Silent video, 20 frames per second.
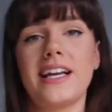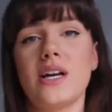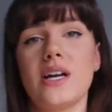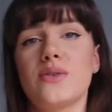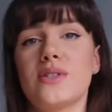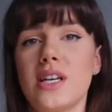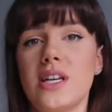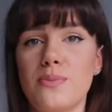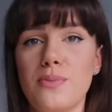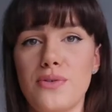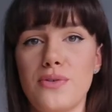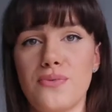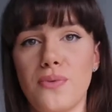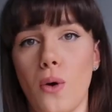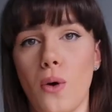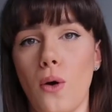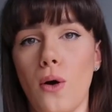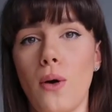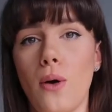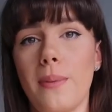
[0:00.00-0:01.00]
I've said
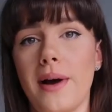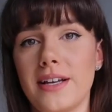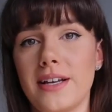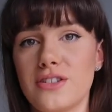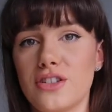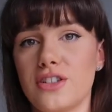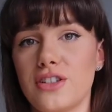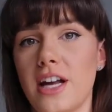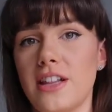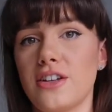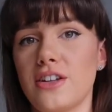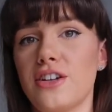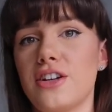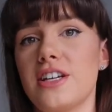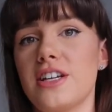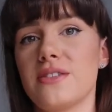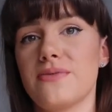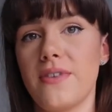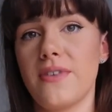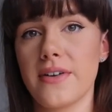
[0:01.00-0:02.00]
before, pastel yellow
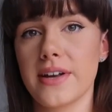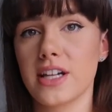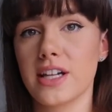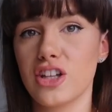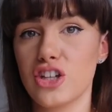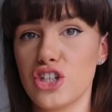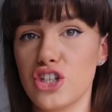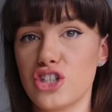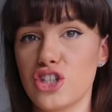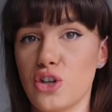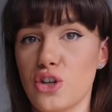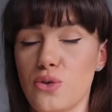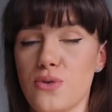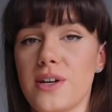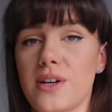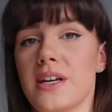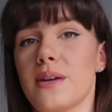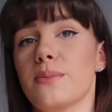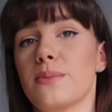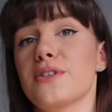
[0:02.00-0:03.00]
is very close to
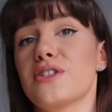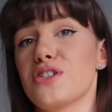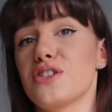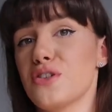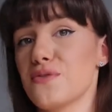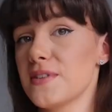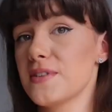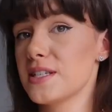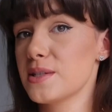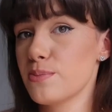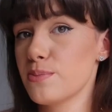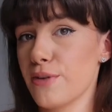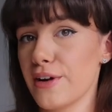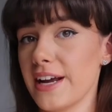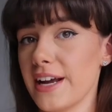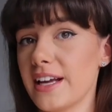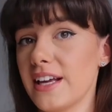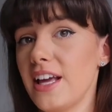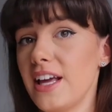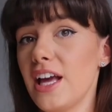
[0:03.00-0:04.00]
cream. So for
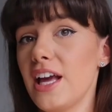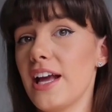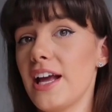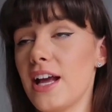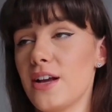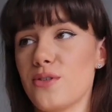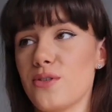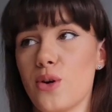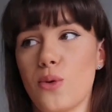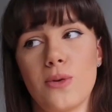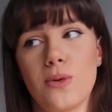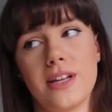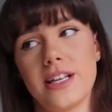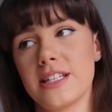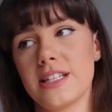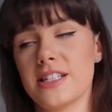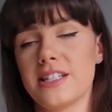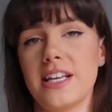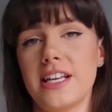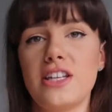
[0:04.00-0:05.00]
spring, if you're
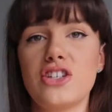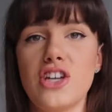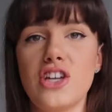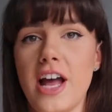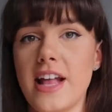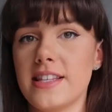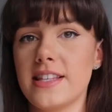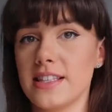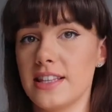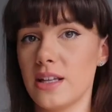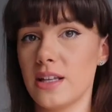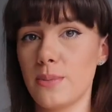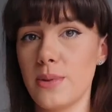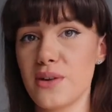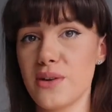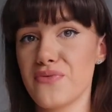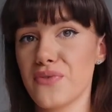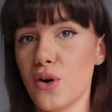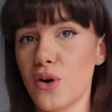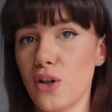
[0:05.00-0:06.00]
wanting to inject a little
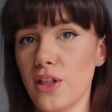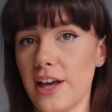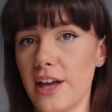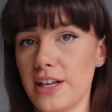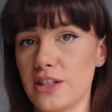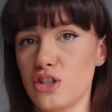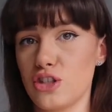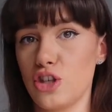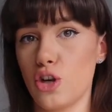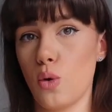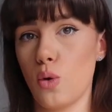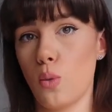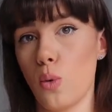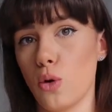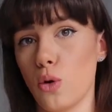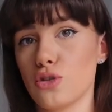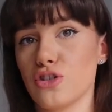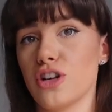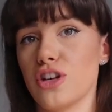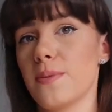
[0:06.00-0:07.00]
bit of colour into your
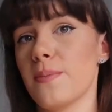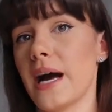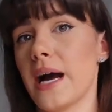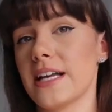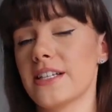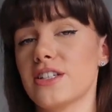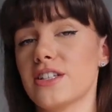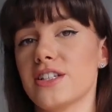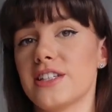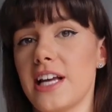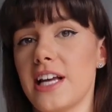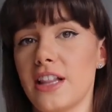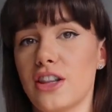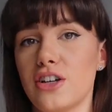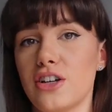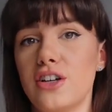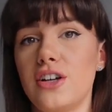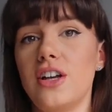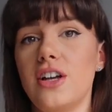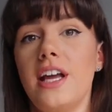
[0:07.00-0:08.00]
wardrobe, pastel
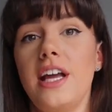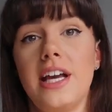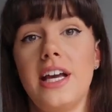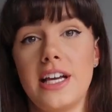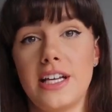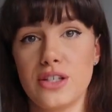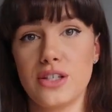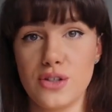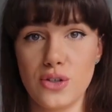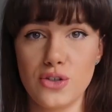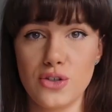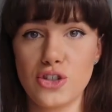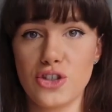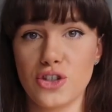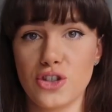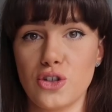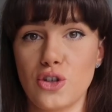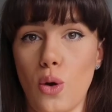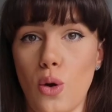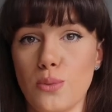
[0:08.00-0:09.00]
yellow is such a
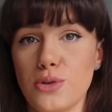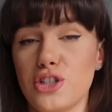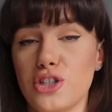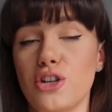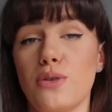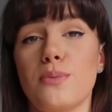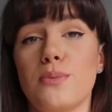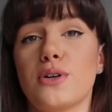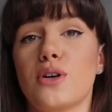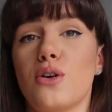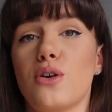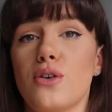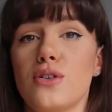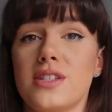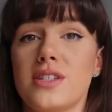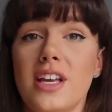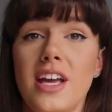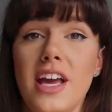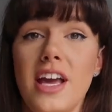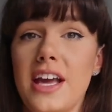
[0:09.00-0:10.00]
good option,
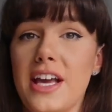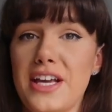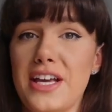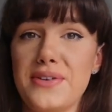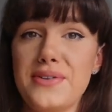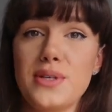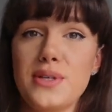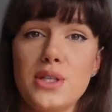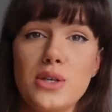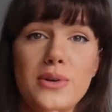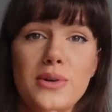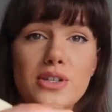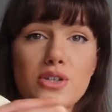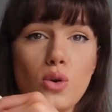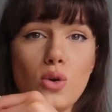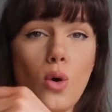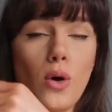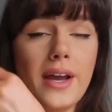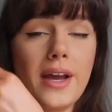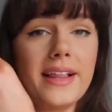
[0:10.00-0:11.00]
because if you do
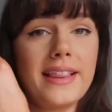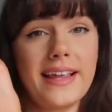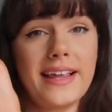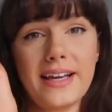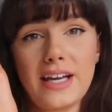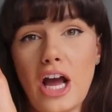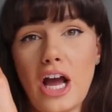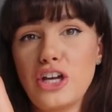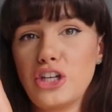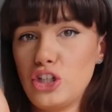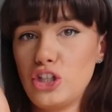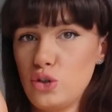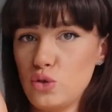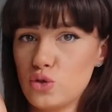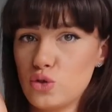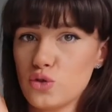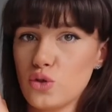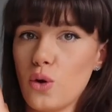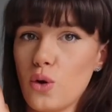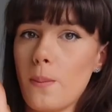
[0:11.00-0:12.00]
enjoy like a
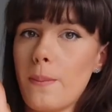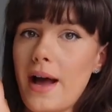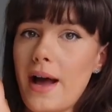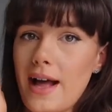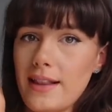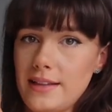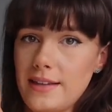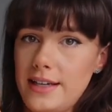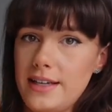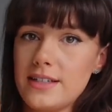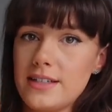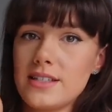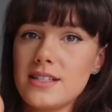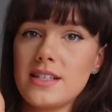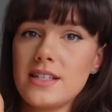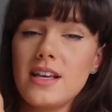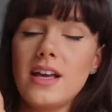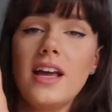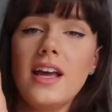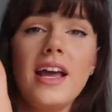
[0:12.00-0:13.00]
neutral
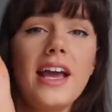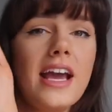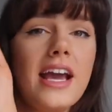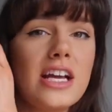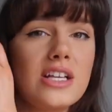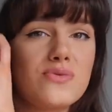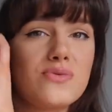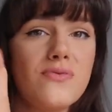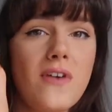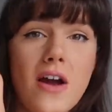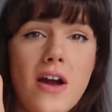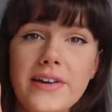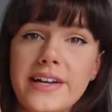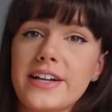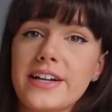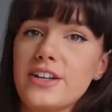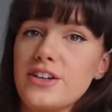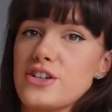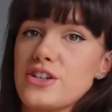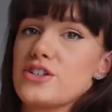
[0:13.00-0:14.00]
palette, it's very
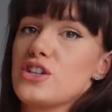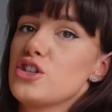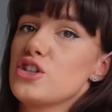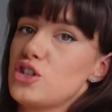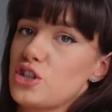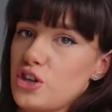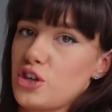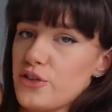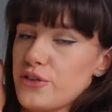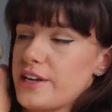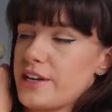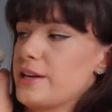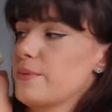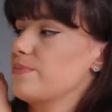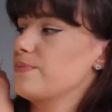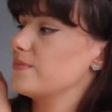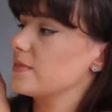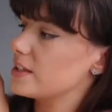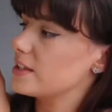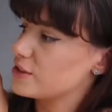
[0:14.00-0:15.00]
close to
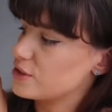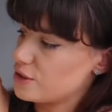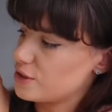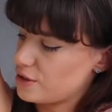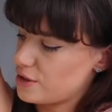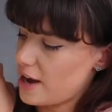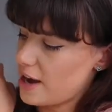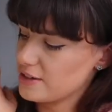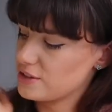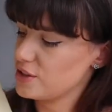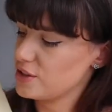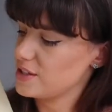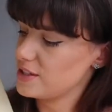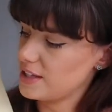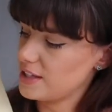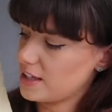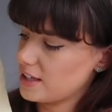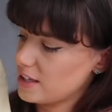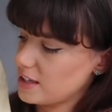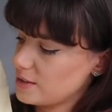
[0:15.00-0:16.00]
cream. So I just
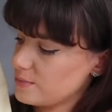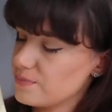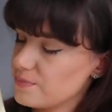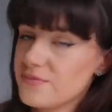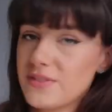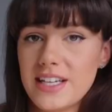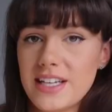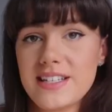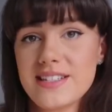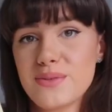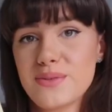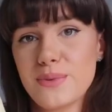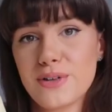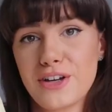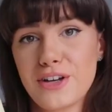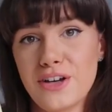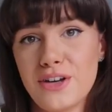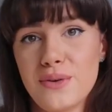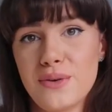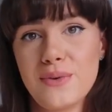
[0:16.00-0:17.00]
think this will
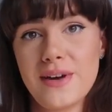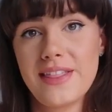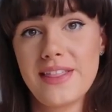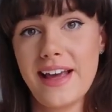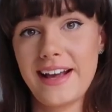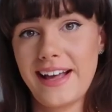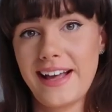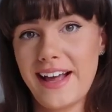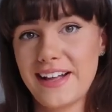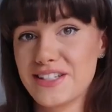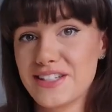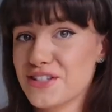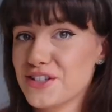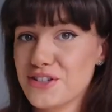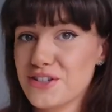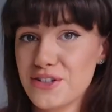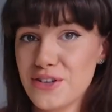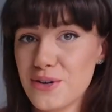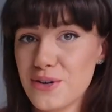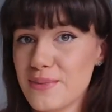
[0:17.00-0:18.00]
go with, again,
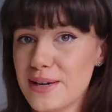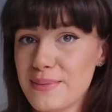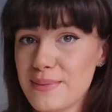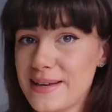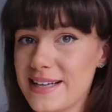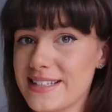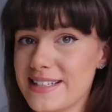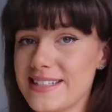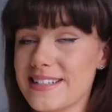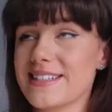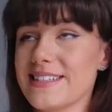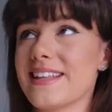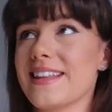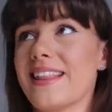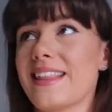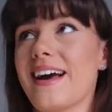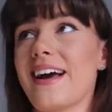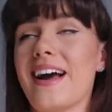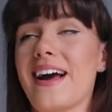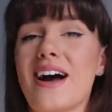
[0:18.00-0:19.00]
so many pieces that
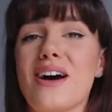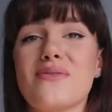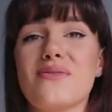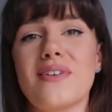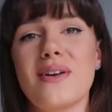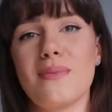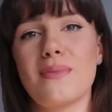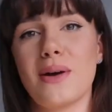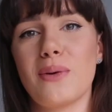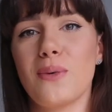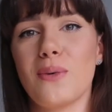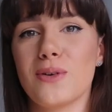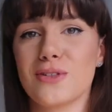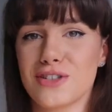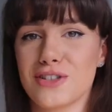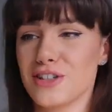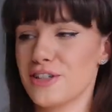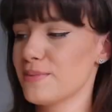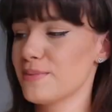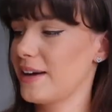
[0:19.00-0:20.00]
I have in my
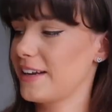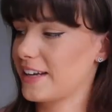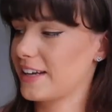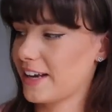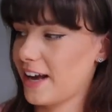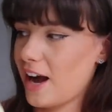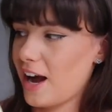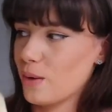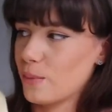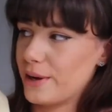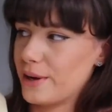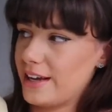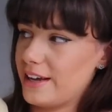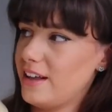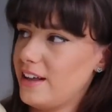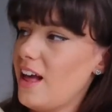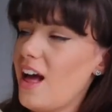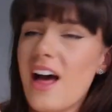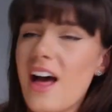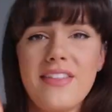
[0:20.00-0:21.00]
wardrobe and I can't wait.
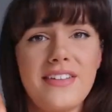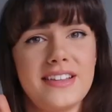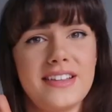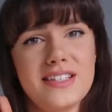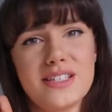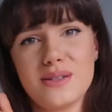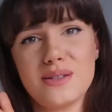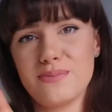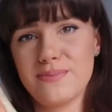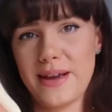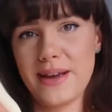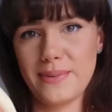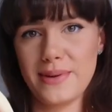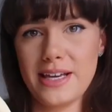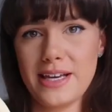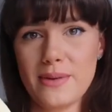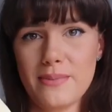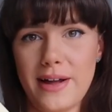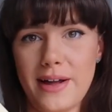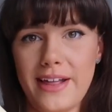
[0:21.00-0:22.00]
I think this is
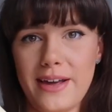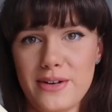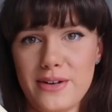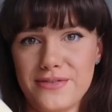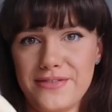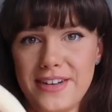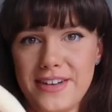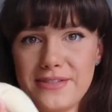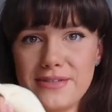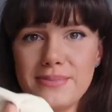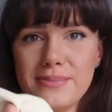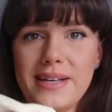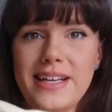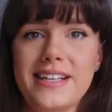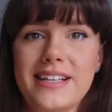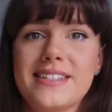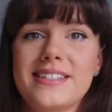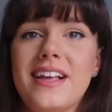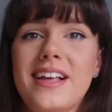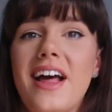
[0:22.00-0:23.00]
maybe my like, favourite
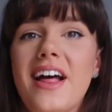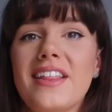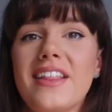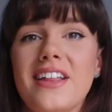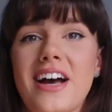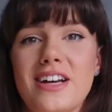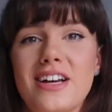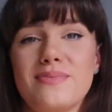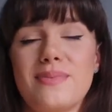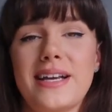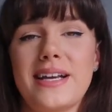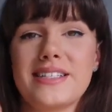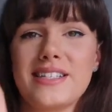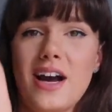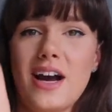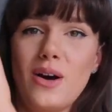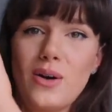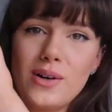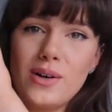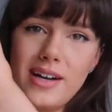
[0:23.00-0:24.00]
piece that I've picked
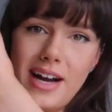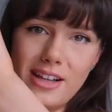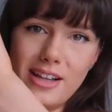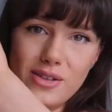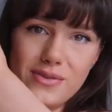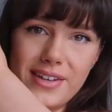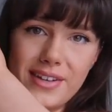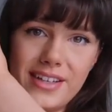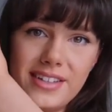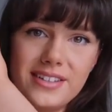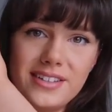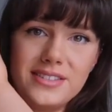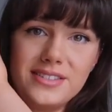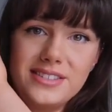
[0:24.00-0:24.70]
out. I love it.